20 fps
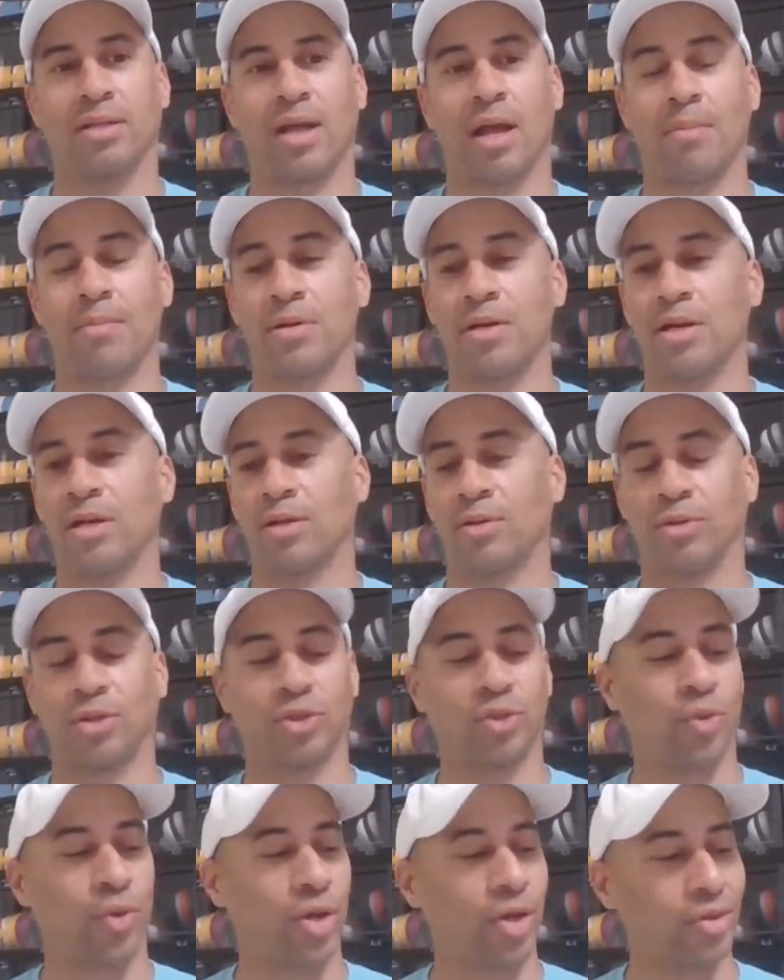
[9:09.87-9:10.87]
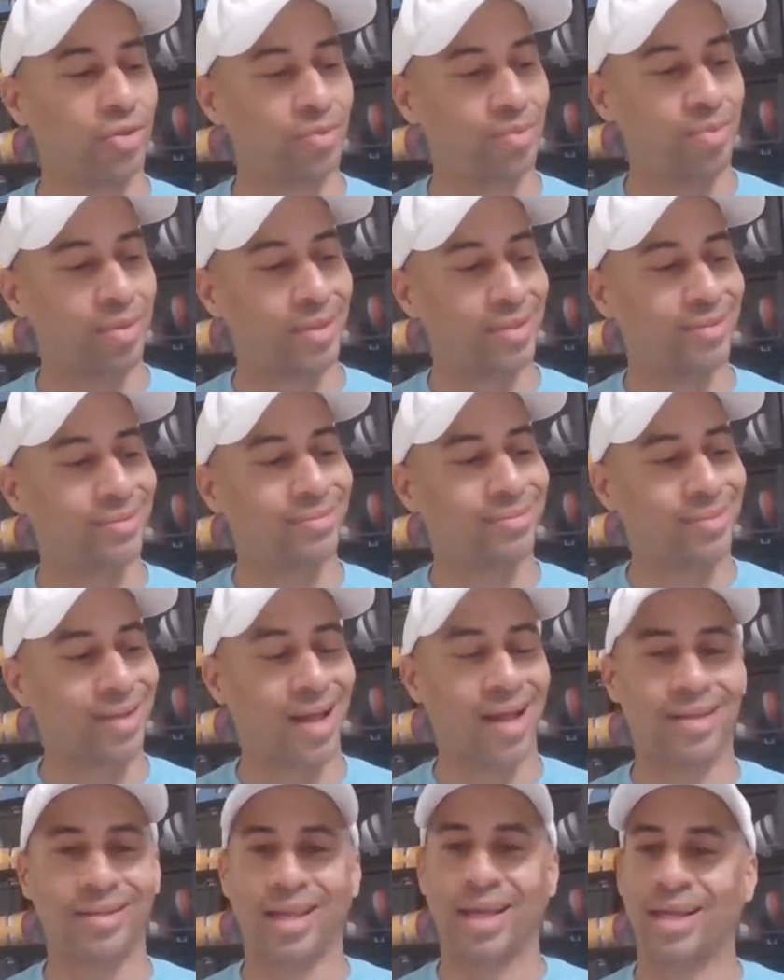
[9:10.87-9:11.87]
I'm good on the 12s. But
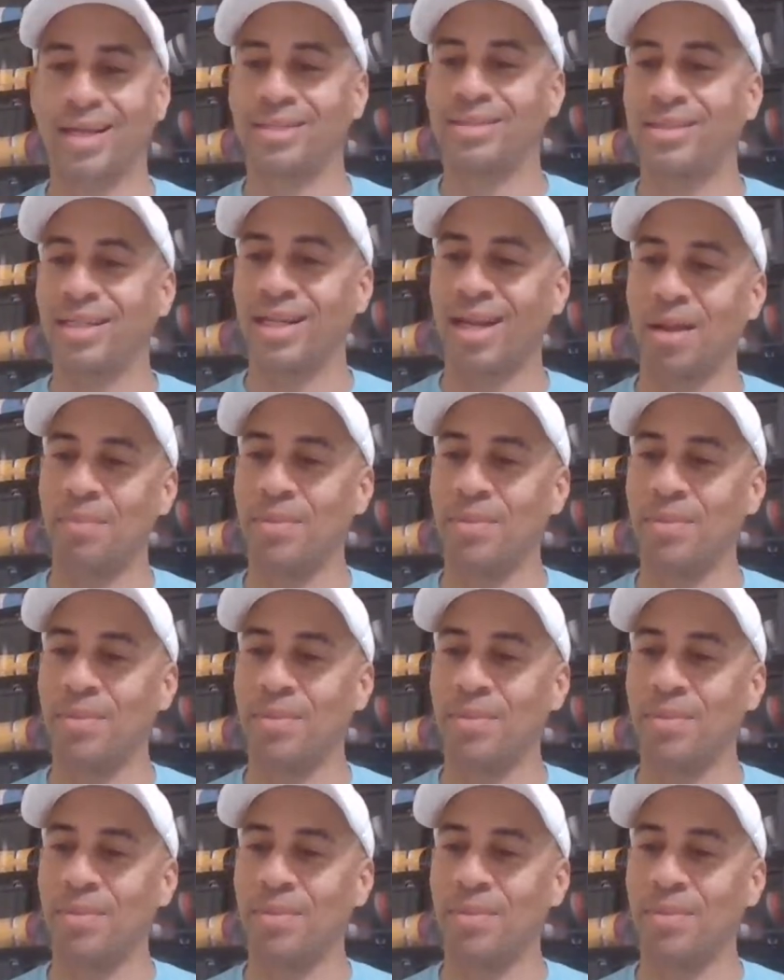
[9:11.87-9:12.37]
like I said,